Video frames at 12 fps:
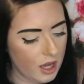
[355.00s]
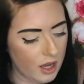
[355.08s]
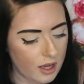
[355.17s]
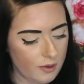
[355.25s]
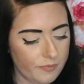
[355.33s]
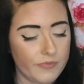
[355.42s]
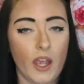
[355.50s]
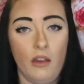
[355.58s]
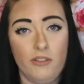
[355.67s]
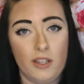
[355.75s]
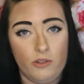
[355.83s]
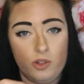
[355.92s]
Um, I
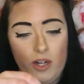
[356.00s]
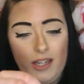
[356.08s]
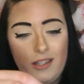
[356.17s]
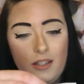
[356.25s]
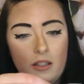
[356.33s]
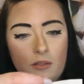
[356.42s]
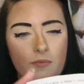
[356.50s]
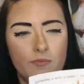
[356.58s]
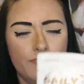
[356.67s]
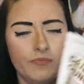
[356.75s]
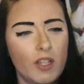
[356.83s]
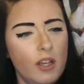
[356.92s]
was on a try these.
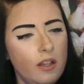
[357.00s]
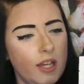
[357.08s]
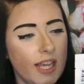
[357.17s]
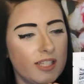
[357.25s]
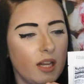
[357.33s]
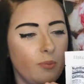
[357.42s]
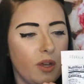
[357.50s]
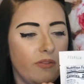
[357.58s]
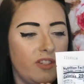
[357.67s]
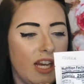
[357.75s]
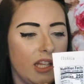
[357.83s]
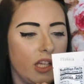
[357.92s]
Next up, we
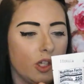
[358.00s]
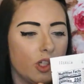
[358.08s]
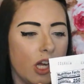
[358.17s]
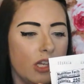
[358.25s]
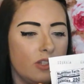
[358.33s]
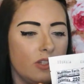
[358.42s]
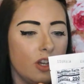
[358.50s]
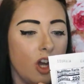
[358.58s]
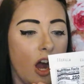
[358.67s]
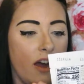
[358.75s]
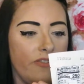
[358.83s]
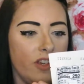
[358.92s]
have Daily Crunch
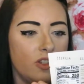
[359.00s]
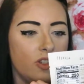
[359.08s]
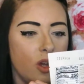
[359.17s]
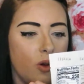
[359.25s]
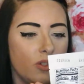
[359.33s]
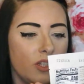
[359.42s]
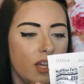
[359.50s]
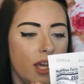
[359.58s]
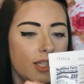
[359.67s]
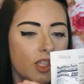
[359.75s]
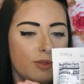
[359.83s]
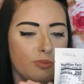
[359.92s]
Coffee Soaked
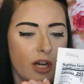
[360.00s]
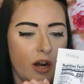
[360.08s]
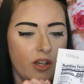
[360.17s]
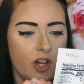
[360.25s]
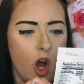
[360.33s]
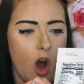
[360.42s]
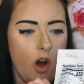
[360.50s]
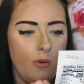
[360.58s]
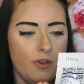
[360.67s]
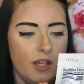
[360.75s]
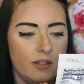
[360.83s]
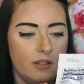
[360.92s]
Sprouted
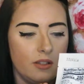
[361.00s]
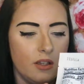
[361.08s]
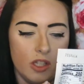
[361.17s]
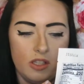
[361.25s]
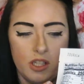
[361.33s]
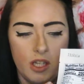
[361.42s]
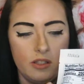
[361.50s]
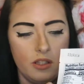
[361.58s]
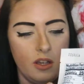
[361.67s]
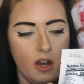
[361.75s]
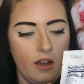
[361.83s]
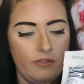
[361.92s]
Almonds. Just nuts
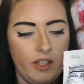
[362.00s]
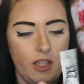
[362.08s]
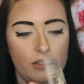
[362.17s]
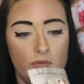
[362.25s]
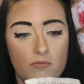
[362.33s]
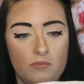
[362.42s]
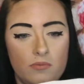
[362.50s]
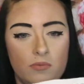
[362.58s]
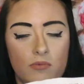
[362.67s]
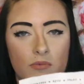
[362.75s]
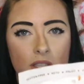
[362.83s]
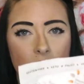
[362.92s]
and coffee.
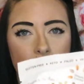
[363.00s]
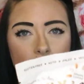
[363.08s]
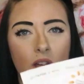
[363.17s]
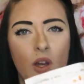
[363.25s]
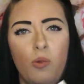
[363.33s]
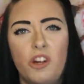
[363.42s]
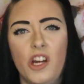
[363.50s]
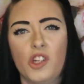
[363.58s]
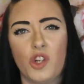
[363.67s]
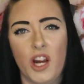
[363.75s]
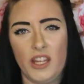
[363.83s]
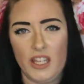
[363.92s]
We're gonna
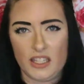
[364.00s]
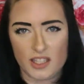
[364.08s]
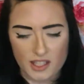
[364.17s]
try these.